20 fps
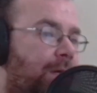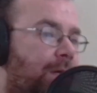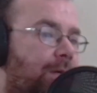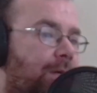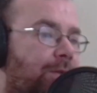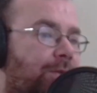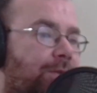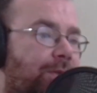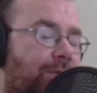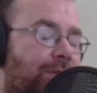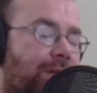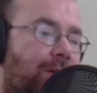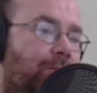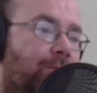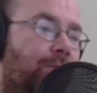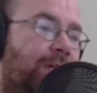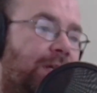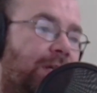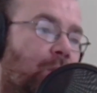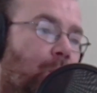So
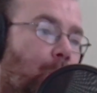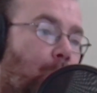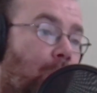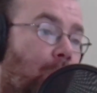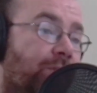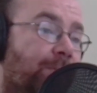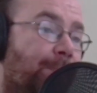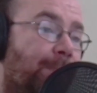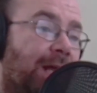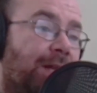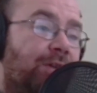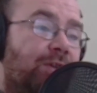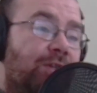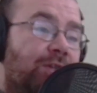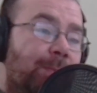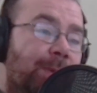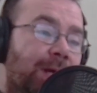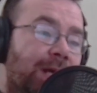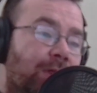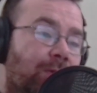Tarantino was planning
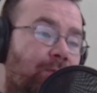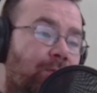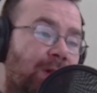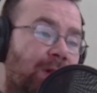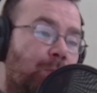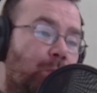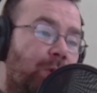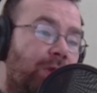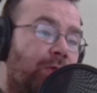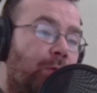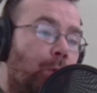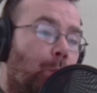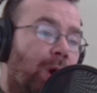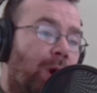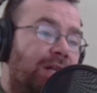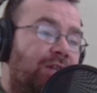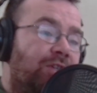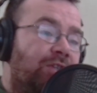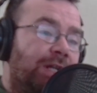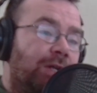to make the film with the
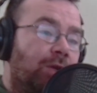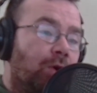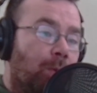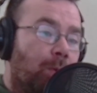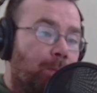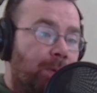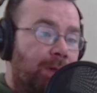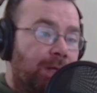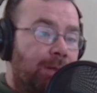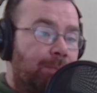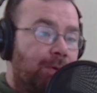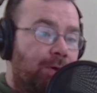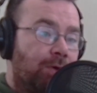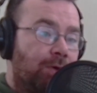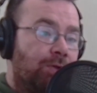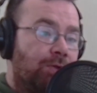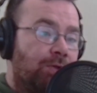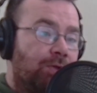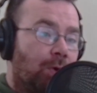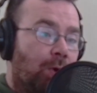Weinstein Company,
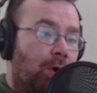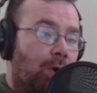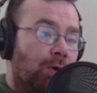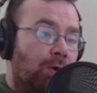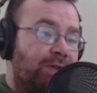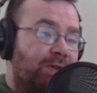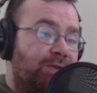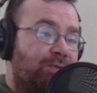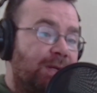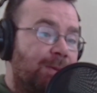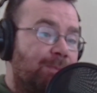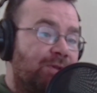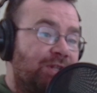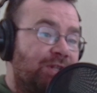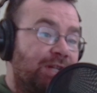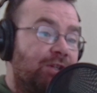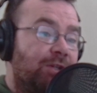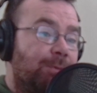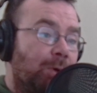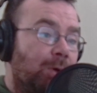because all of his films
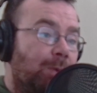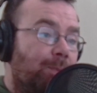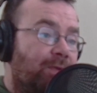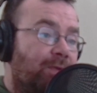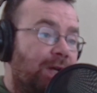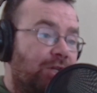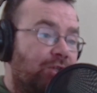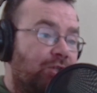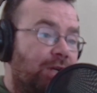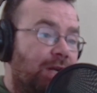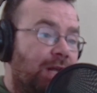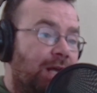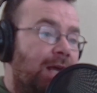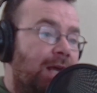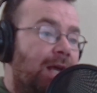since Pulp Fiction